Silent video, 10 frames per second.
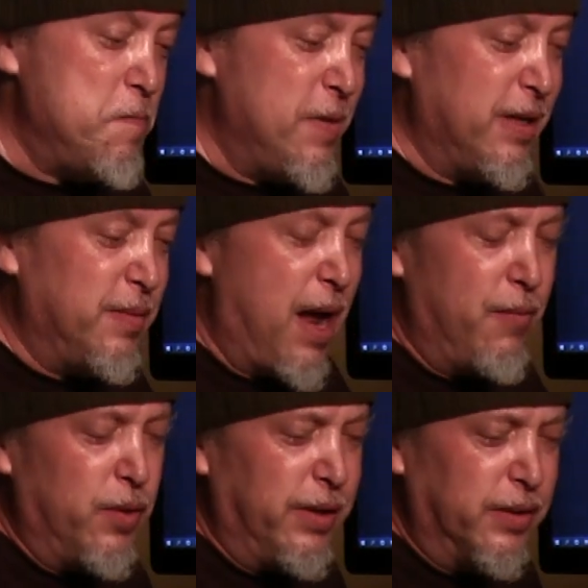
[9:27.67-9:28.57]
it's
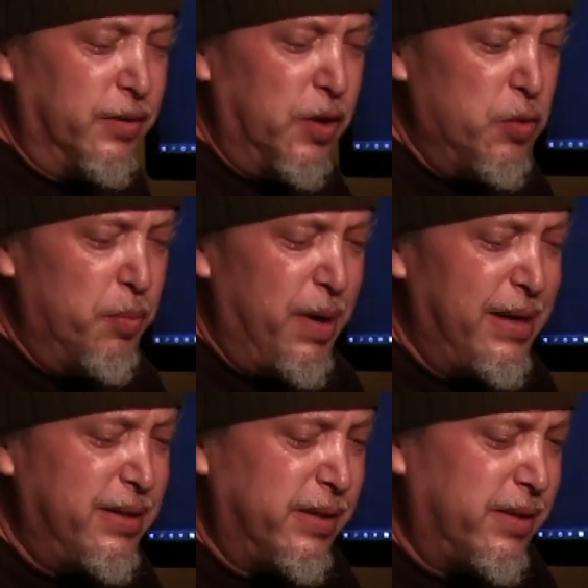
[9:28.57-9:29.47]
not really loop
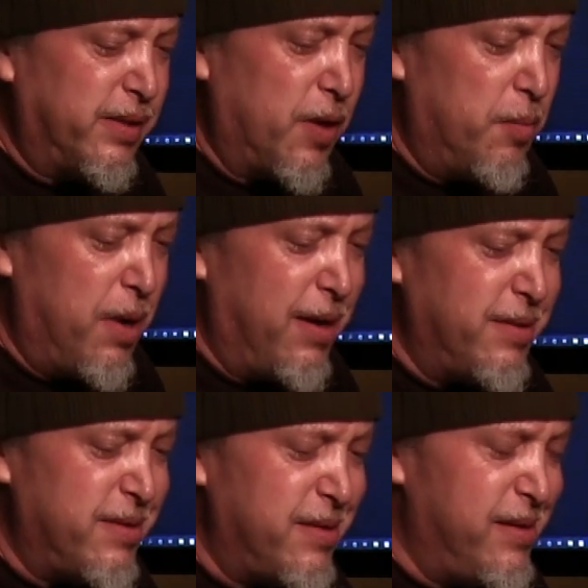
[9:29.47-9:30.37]
based so
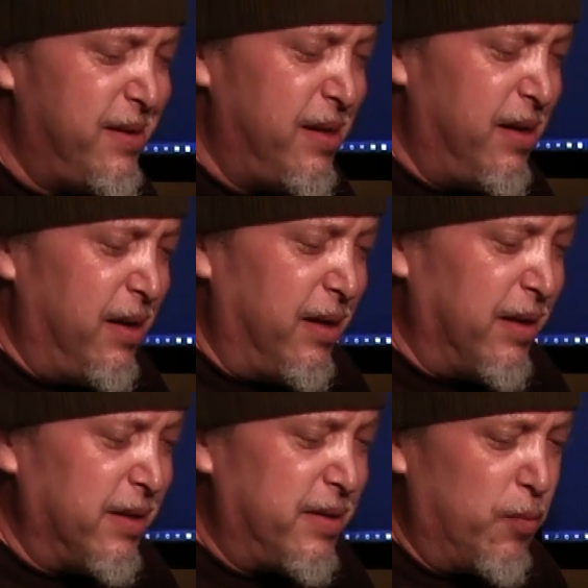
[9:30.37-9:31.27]
much.
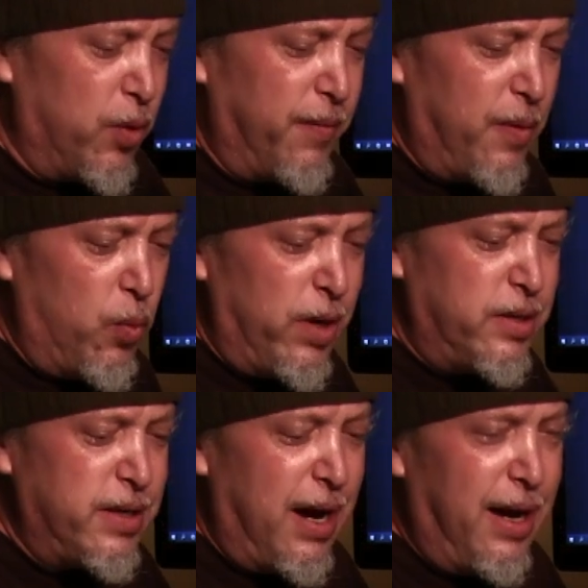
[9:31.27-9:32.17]
It's more of a one
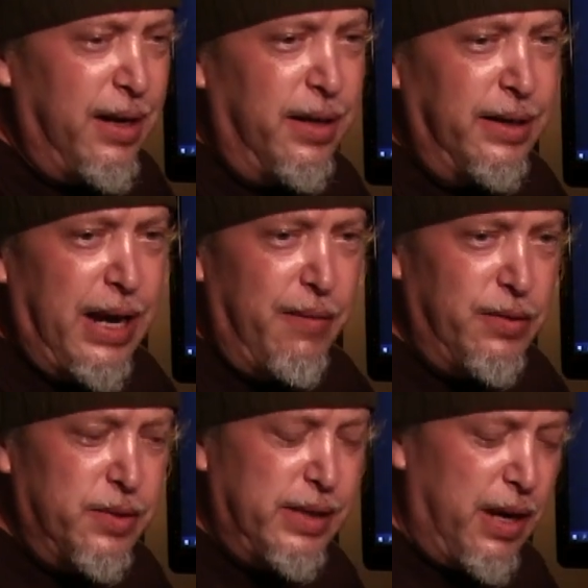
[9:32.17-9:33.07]
shot, like
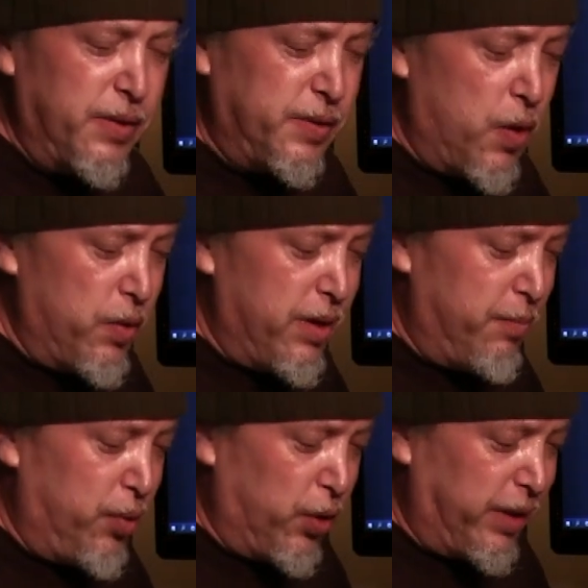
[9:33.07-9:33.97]
having your sounds loaded
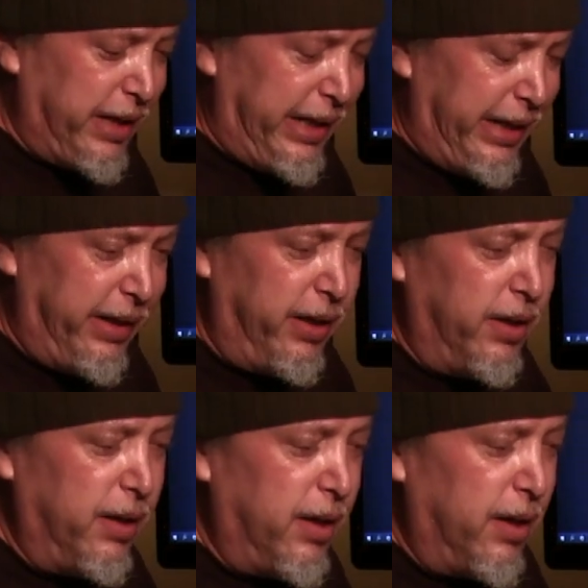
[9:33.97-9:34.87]
per key.
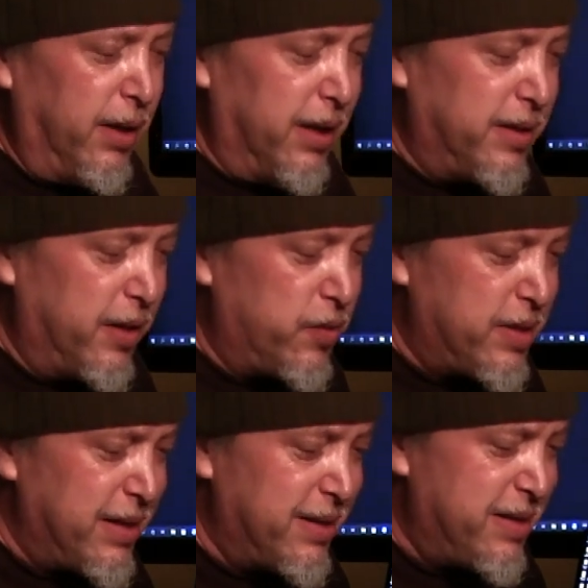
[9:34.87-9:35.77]
It's
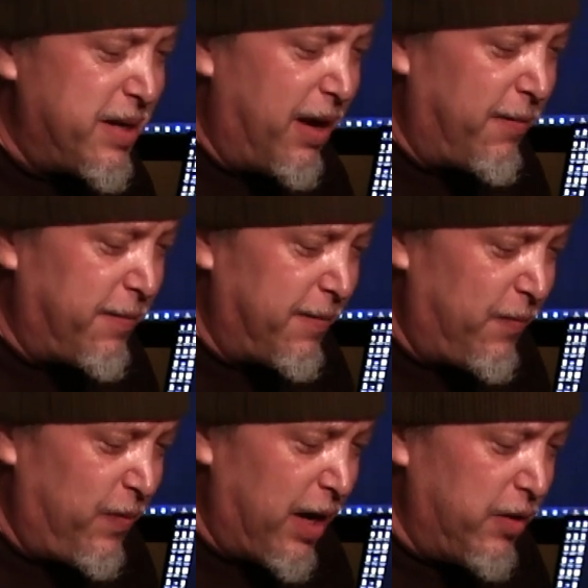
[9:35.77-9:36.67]
interesting stuff,
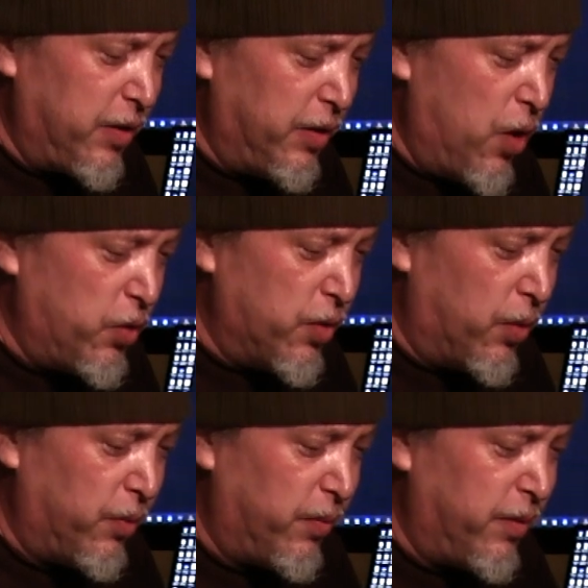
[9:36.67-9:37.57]
and you can load
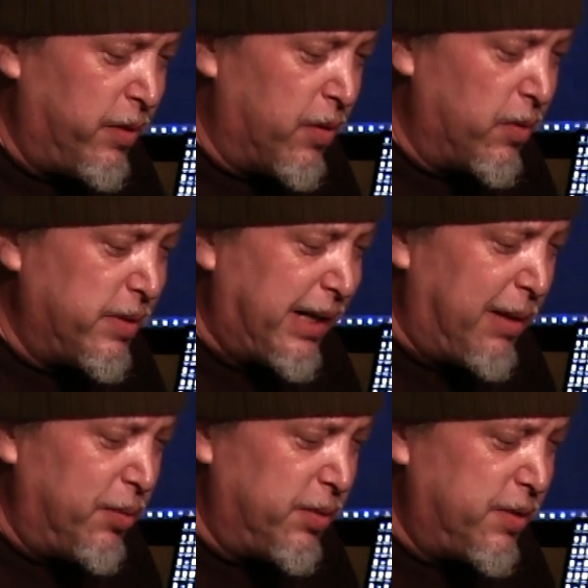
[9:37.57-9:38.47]
your own
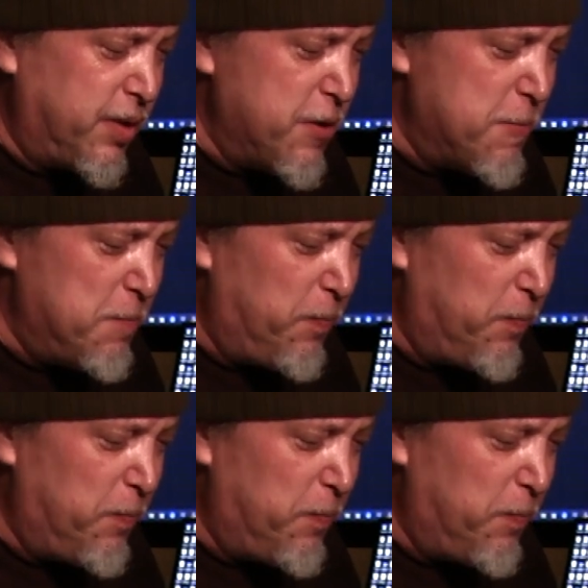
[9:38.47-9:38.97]
samples too.